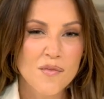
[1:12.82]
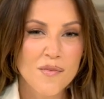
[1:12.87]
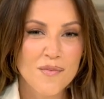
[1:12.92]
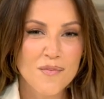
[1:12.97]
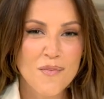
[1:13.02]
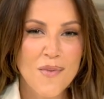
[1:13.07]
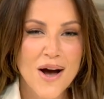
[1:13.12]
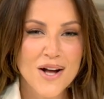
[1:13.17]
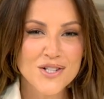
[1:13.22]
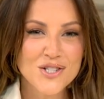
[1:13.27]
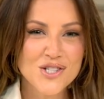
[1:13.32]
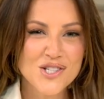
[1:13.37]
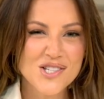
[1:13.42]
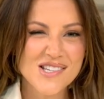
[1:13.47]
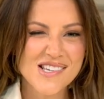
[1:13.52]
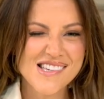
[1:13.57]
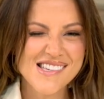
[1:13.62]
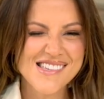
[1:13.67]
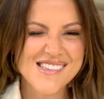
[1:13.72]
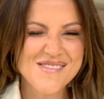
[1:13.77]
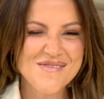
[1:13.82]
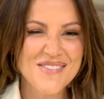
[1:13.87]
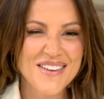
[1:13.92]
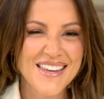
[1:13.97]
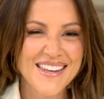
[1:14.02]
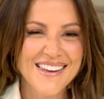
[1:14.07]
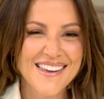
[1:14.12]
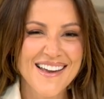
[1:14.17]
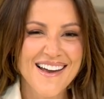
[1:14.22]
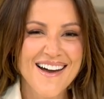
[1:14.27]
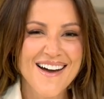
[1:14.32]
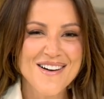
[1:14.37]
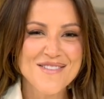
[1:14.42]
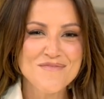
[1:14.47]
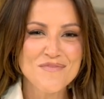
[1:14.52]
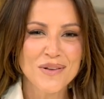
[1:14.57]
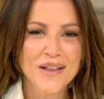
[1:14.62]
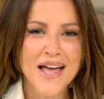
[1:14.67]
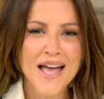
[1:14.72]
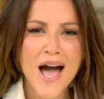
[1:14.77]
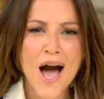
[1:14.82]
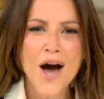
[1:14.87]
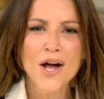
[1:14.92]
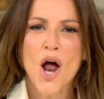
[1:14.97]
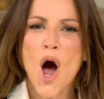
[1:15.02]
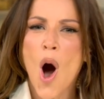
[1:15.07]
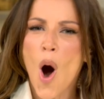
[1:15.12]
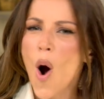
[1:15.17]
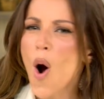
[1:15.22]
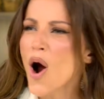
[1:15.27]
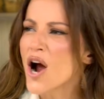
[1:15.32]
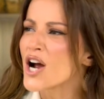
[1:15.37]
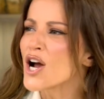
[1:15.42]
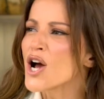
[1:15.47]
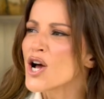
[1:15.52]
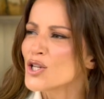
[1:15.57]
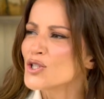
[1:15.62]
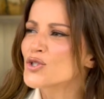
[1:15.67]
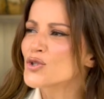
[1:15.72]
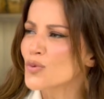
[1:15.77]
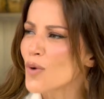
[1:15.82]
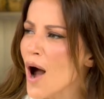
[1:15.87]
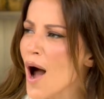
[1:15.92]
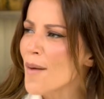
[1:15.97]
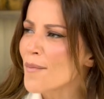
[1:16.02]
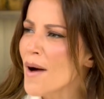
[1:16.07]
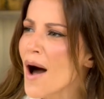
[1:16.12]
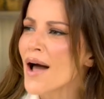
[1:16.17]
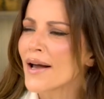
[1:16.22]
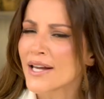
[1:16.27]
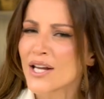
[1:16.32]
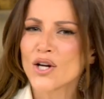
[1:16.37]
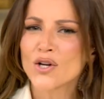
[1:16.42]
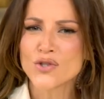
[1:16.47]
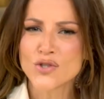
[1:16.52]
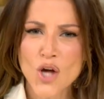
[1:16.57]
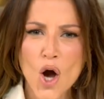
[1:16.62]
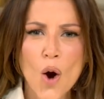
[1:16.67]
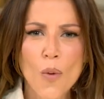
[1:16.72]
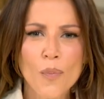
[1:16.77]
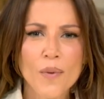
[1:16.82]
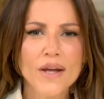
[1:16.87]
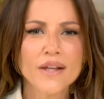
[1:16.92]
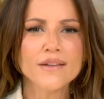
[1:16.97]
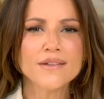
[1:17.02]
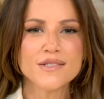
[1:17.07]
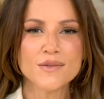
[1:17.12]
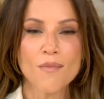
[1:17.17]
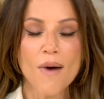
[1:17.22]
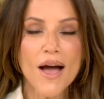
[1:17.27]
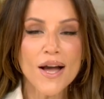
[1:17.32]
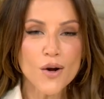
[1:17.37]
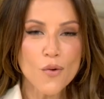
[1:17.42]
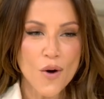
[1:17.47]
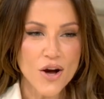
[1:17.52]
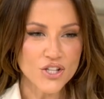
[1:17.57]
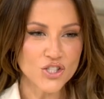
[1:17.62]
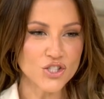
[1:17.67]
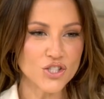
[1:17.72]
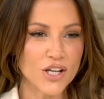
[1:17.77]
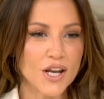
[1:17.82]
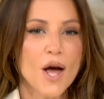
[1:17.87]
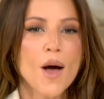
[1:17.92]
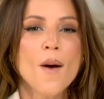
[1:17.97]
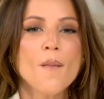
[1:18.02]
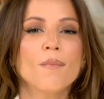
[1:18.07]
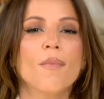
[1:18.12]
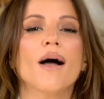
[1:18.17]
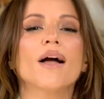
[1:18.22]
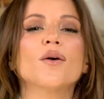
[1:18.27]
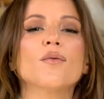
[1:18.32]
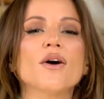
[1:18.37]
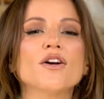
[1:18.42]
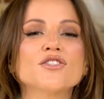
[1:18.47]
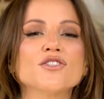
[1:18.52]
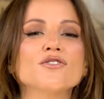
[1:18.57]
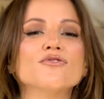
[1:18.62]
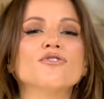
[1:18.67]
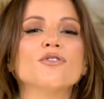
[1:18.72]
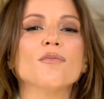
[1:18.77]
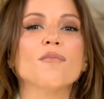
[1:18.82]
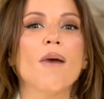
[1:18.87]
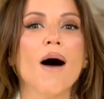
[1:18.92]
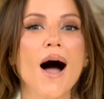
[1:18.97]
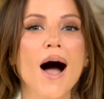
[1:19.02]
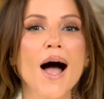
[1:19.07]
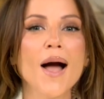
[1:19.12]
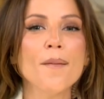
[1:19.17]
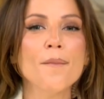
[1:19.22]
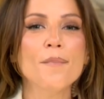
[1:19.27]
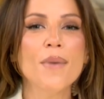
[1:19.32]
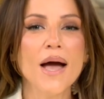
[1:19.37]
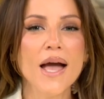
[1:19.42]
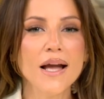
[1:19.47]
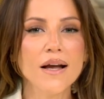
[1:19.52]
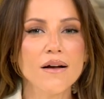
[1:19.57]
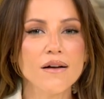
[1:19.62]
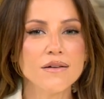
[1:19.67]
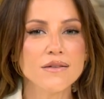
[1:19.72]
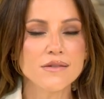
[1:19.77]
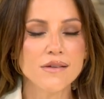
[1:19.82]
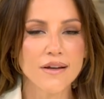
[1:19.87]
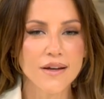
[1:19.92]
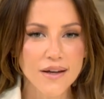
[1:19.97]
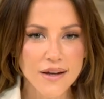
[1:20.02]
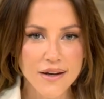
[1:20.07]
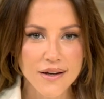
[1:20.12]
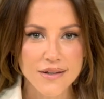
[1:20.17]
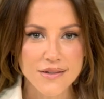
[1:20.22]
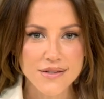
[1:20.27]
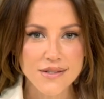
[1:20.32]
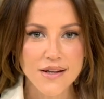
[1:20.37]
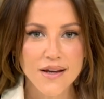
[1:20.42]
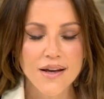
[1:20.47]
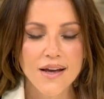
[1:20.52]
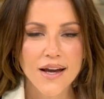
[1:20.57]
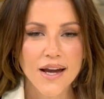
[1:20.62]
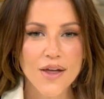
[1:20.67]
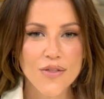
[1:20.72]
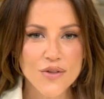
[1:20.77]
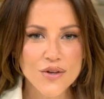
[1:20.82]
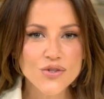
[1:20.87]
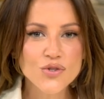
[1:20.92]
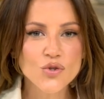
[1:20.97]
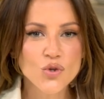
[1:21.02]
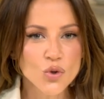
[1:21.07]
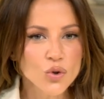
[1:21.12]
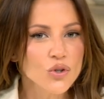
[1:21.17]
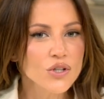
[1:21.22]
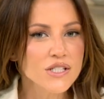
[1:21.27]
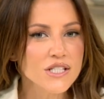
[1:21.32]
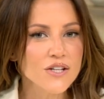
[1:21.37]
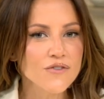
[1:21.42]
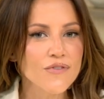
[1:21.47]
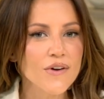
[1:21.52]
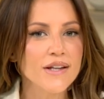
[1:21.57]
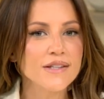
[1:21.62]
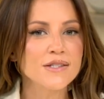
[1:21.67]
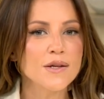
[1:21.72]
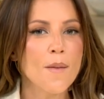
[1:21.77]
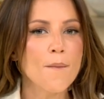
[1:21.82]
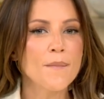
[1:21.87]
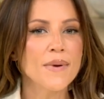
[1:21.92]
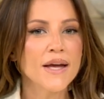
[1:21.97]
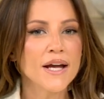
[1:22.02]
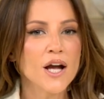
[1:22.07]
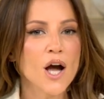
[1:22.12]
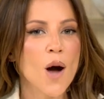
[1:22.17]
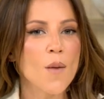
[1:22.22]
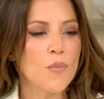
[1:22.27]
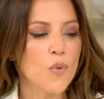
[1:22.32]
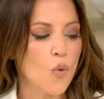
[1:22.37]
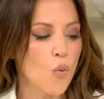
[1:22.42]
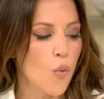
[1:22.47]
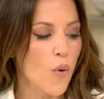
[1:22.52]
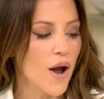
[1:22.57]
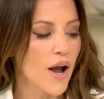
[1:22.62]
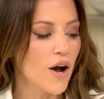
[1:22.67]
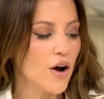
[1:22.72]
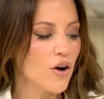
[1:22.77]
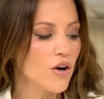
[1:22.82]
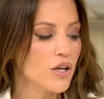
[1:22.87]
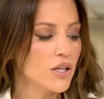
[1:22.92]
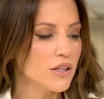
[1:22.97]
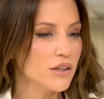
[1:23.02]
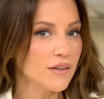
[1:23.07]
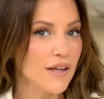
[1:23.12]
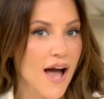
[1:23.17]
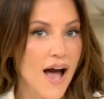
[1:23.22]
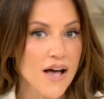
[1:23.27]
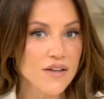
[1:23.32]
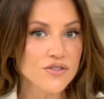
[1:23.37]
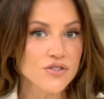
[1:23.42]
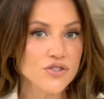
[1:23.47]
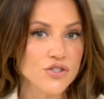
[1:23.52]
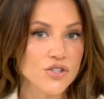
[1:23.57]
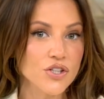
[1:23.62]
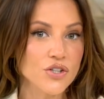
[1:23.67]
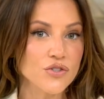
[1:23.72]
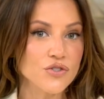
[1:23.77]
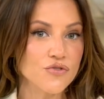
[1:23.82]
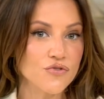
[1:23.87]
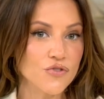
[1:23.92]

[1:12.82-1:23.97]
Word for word: oh, come on. playoff or drama. Here's hoping. Listen, my question, my question for my Bengals is, can this new look defense pick up where last year's